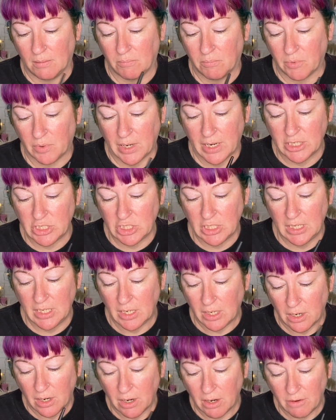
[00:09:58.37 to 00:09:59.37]
brush
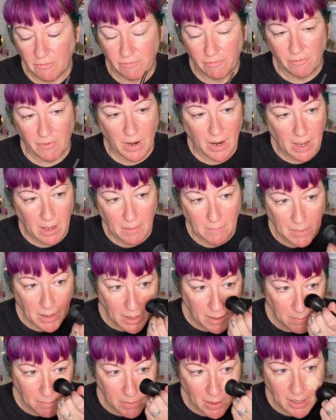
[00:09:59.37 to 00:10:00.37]
here from
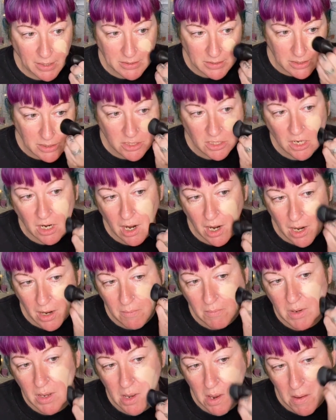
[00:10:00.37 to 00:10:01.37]

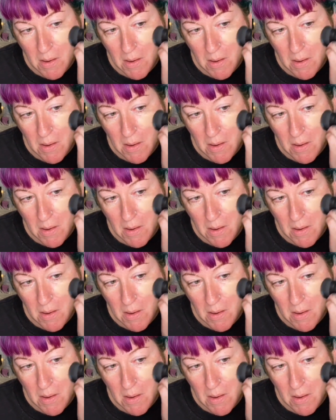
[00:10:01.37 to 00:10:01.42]
Boxycharm.